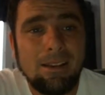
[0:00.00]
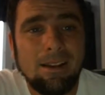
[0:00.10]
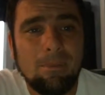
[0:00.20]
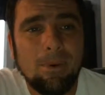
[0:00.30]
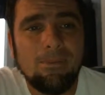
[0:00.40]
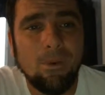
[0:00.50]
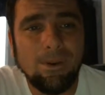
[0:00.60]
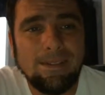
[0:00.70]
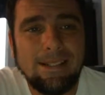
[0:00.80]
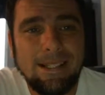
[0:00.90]
Number
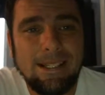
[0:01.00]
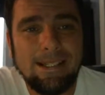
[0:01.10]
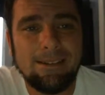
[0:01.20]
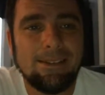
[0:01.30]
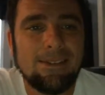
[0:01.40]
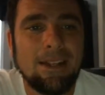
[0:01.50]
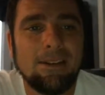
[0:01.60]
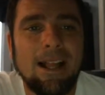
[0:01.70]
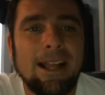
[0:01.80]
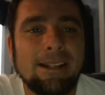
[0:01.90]
14,
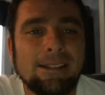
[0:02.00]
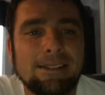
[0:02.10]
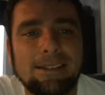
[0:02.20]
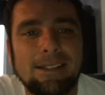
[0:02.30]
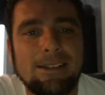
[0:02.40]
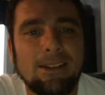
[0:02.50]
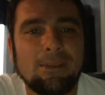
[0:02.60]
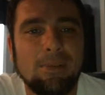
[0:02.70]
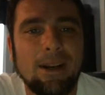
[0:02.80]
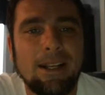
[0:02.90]
cellulitis is a
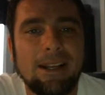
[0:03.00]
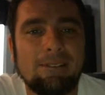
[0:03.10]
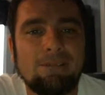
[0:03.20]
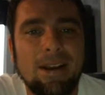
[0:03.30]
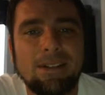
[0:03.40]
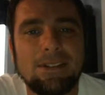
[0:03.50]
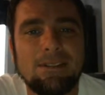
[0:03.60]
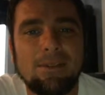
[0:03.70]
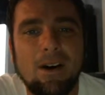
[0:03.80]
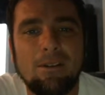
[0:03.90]
spreading infection
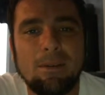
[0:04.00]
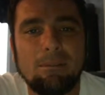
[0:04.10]
involving